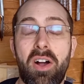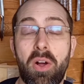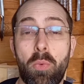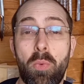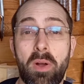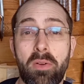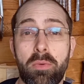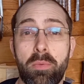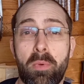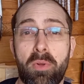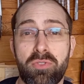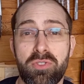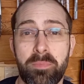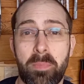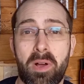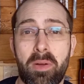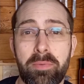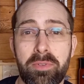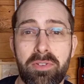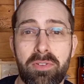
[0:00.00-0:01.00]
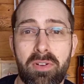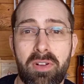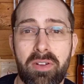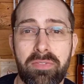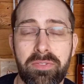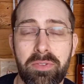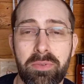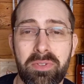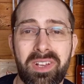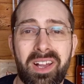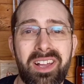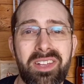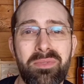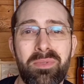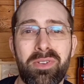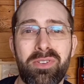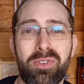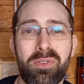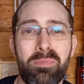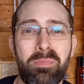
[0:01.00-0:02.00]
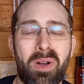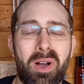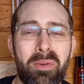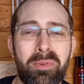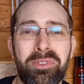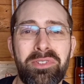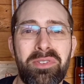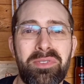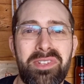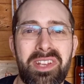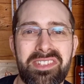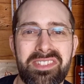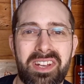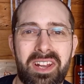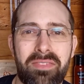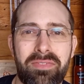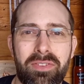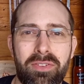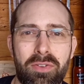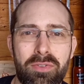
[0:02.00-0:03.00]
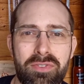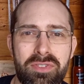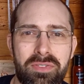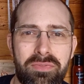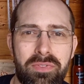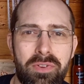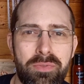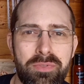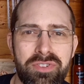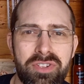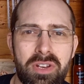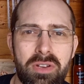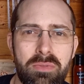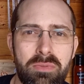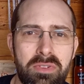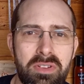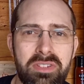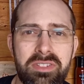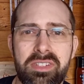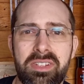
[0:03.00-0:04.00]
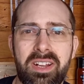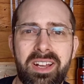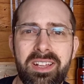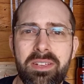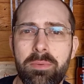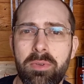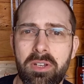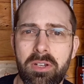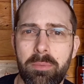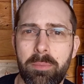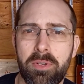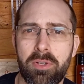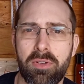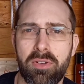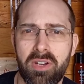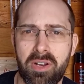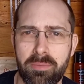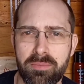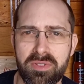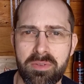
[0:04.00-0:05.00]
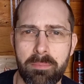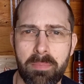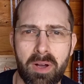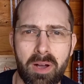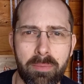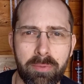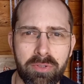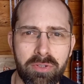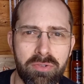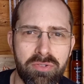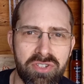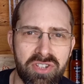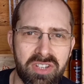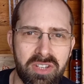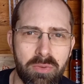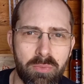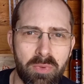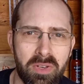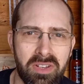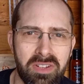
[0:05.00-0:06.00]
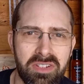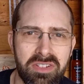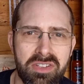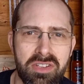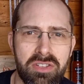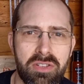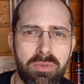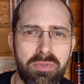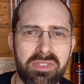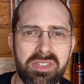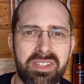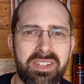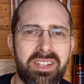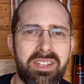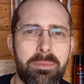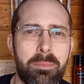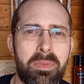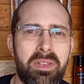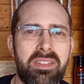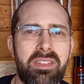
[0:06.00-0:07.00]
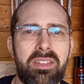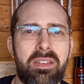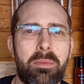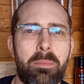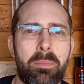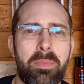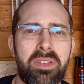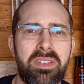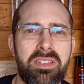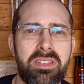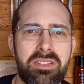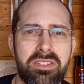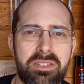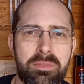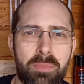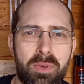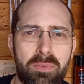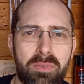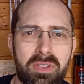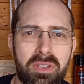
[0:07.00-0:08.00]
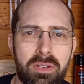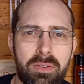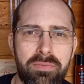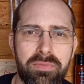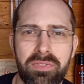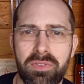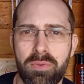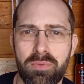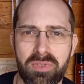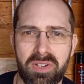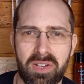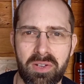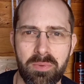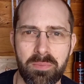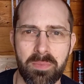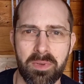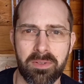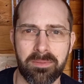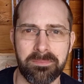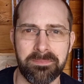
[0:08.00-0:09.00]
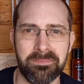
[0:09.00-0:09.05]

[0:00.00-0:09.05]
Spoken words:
Hi, welcome along to Barbecue Life UK, where good barbecue doesn't have to cost a fortune. Today we're going to be cooking up some barbecue chicken wings using the B&B Smoking Fuel Dome.